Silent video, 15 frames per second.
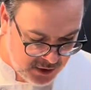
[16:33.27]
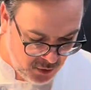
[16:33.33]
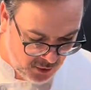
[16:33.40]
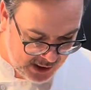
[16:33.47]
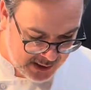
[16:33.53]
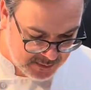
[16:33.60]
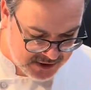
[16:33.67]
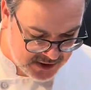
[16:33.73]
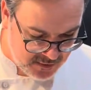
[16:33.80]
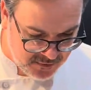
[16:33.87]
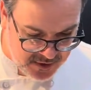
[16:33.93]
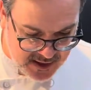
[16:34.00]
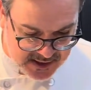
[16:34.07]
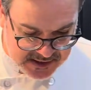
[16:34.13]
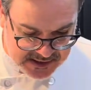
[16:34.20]
grams of
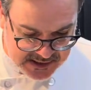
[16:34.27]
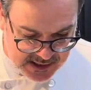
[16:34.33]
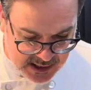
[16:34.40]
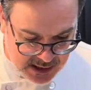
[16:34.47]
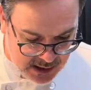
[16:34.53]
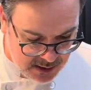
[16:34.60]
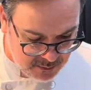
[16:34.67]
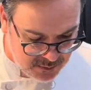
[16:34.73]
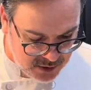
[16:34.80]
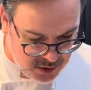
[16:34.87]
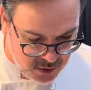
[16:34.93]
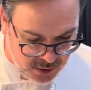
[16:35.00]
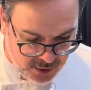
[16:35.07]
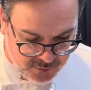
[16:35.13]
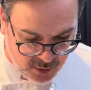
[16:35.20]
this
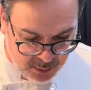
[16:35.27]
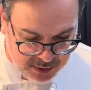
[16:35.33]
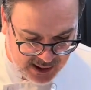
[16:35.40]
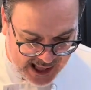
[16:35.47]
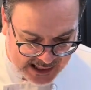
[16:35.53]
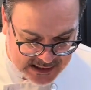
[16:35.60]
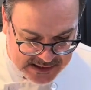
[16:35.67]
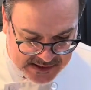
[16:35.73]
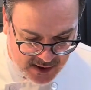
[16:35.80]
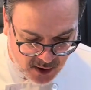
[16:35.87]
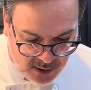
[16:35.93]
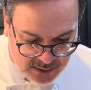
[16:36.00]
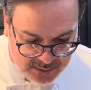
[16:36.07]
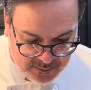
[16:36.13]
beautiful black salt.